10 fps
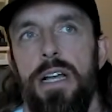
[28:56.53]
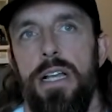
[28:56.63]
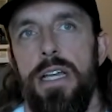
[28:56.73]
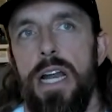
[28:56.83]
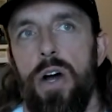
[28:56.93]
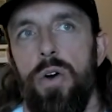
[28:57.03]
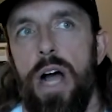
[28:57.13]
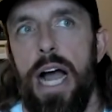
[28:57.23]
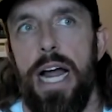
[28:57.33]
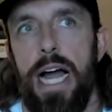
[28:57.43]

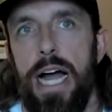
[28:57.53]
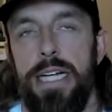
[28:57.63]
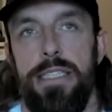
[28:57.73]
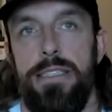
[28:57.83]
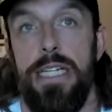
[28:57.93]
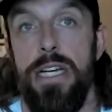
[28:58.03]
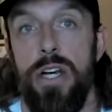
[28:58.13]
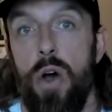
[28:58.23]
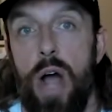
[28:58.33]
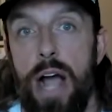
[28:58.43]
I didn't
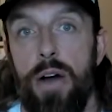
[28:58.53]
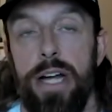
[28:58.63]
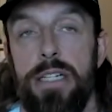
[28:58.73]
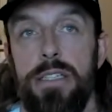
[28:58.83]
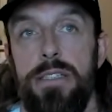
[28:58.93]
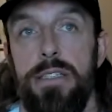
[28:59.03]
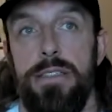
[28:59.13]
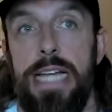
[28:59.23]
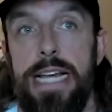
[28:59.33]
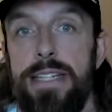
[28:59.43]
know how I could
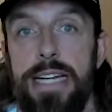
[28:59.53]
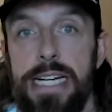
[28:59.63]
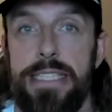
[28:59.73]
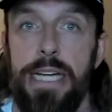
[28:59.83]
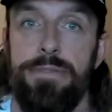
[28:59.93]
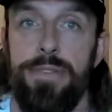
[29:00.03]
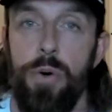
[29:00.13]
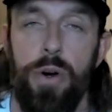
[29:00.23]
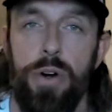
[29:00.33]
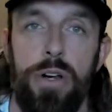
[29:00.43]
take the next step
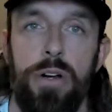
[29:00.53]
forward.